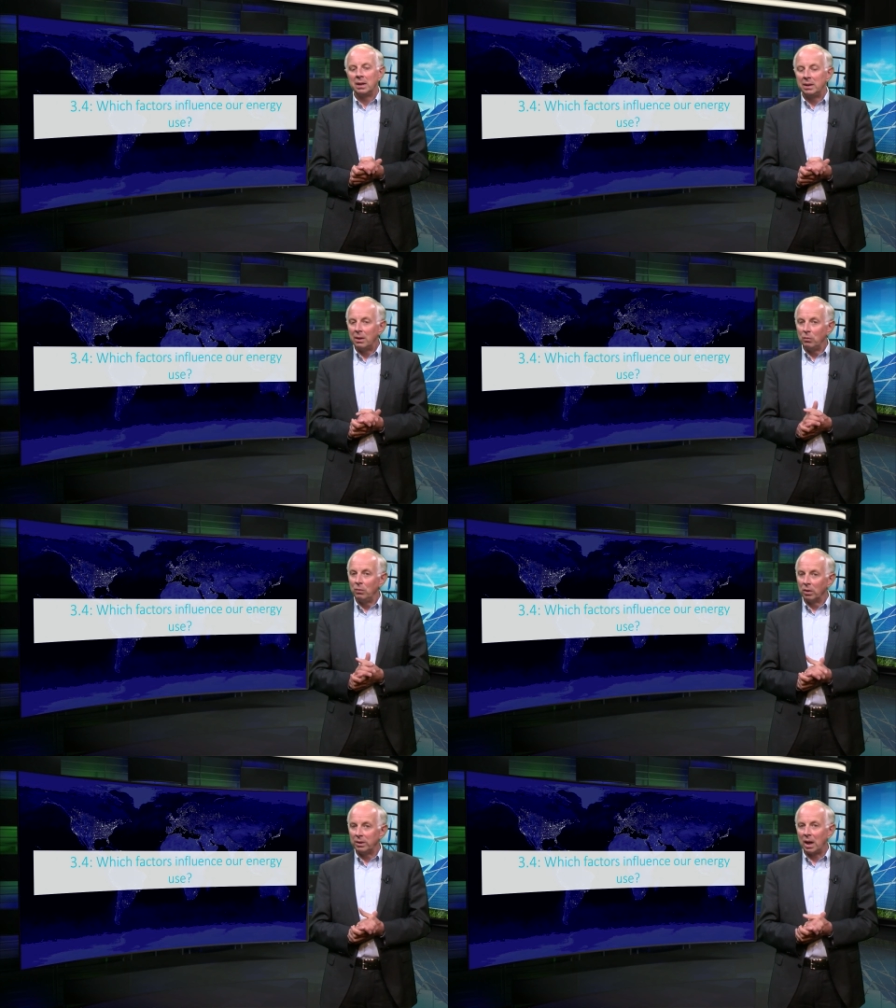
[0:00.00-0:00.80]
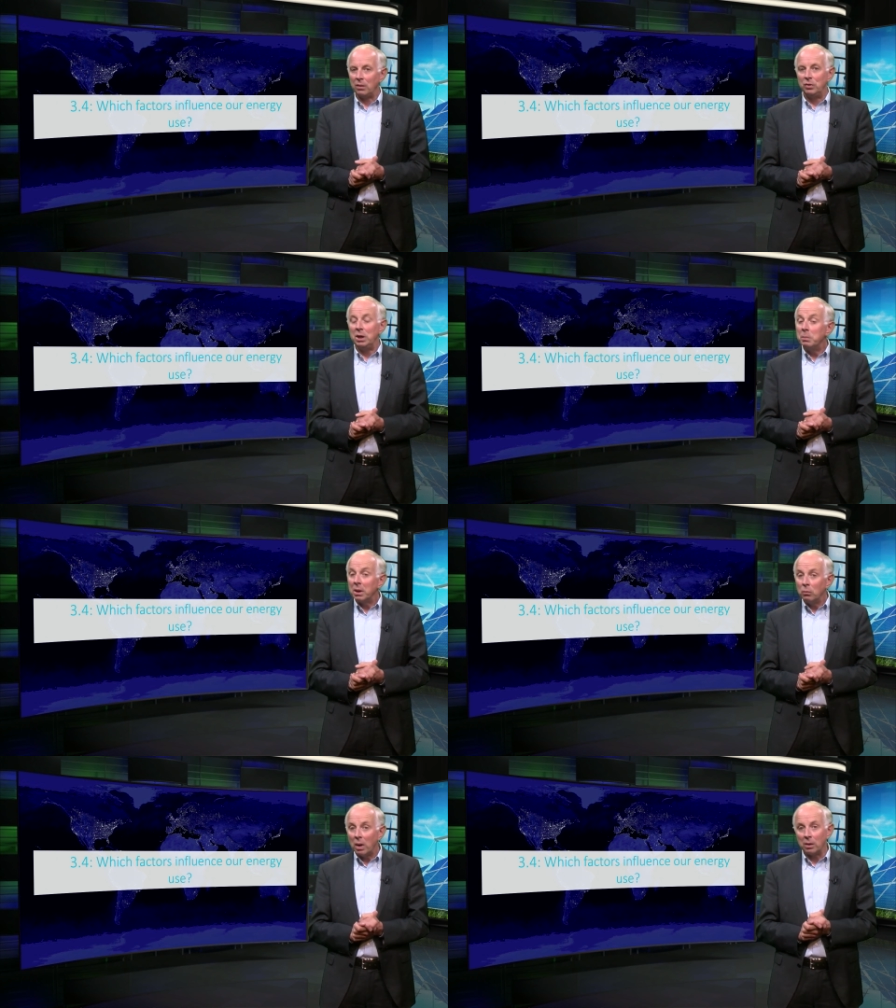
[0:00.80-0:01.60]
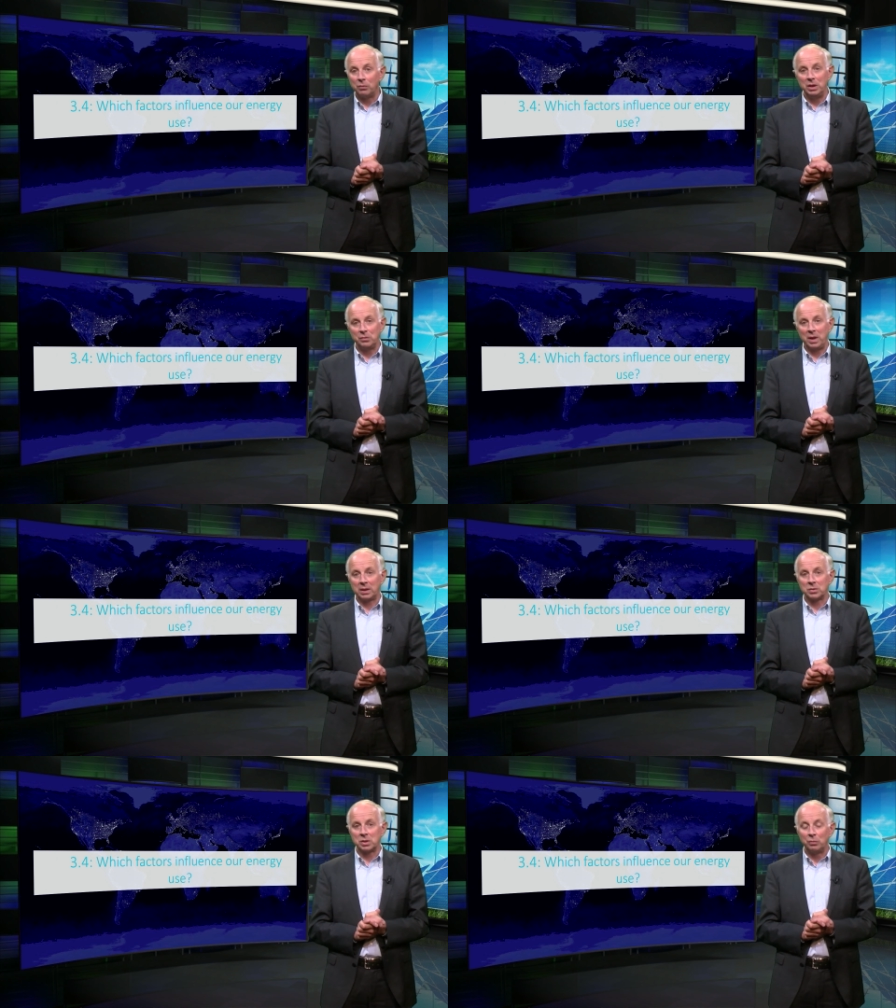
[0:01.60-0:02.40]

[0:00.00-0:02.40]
Then we will dive deeper in one of these factors in